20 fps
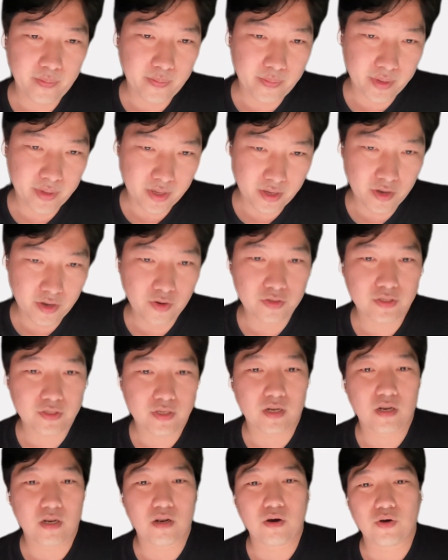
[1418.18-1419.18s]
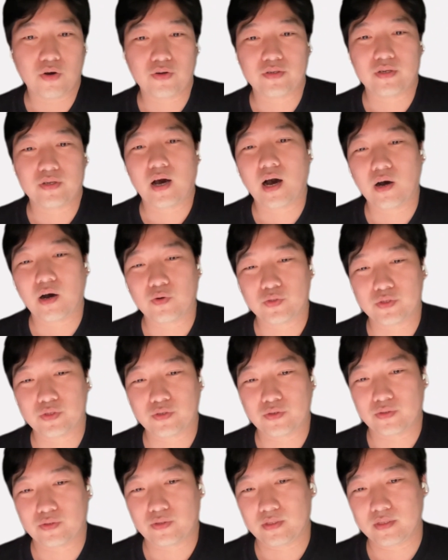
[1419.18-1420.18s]
because I learned how
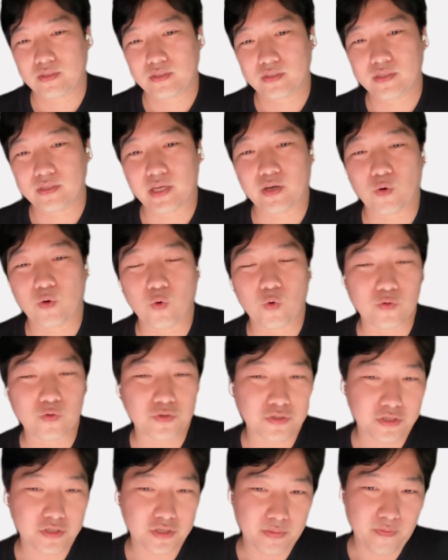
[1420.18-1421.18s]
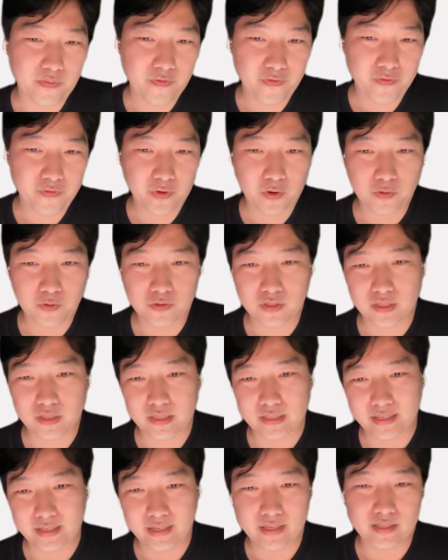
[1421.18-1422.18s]
to take ownership through
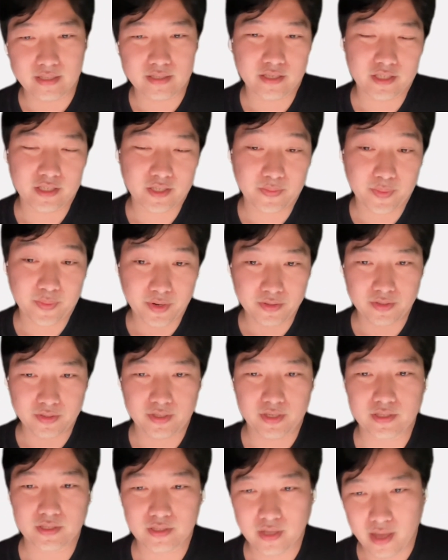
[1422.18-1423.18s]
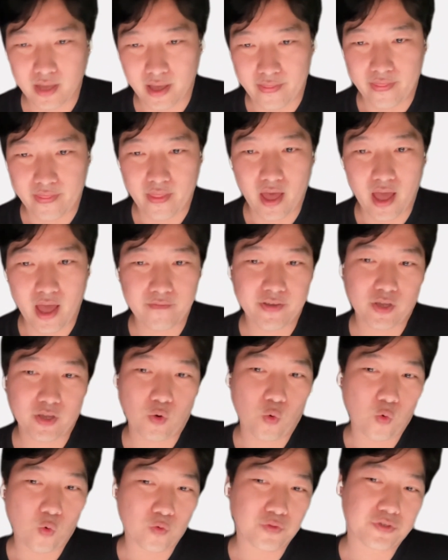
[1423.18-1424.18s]
these experiences, and
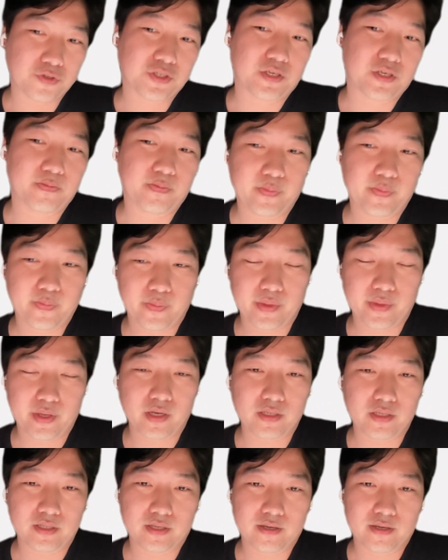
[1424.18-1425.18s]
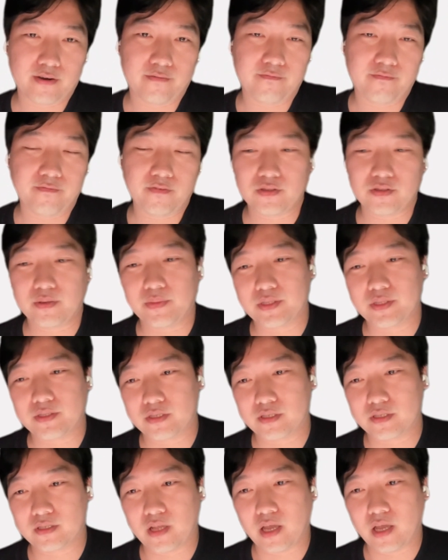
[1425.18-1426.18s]
having ownership is a fundamental
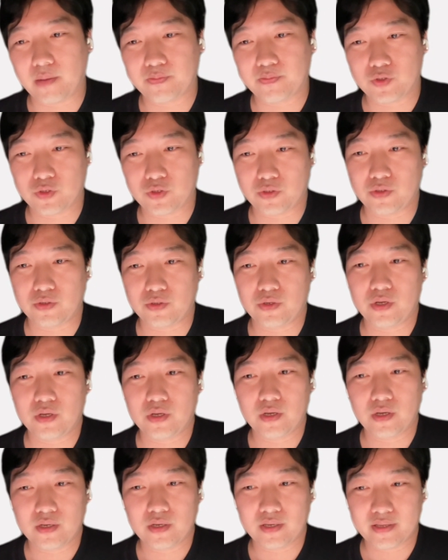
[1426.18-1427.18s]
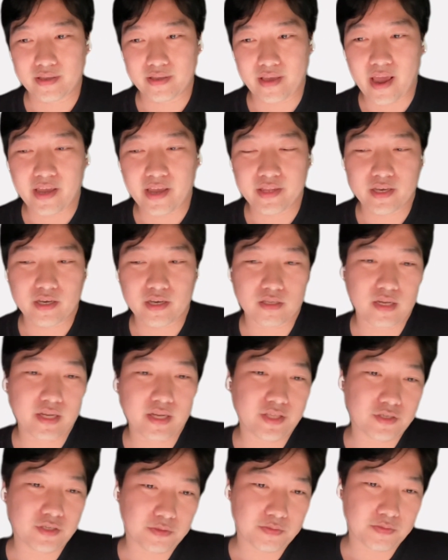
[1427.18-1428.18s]
step to gaining a
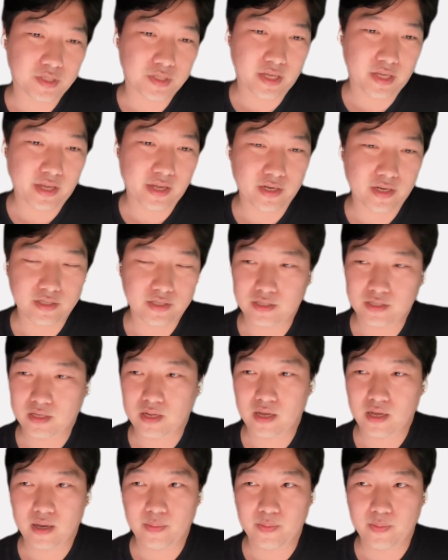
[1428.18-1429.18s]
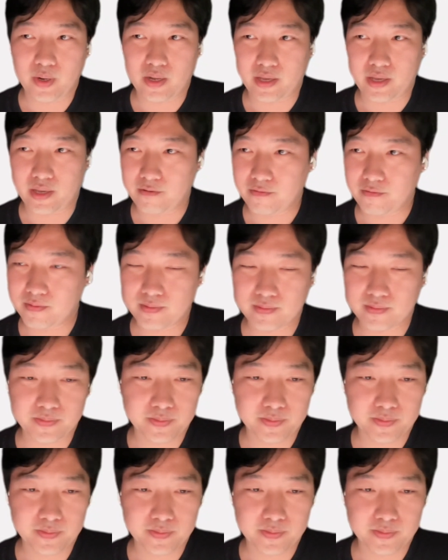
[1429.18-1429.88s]
leadership skills, I believe.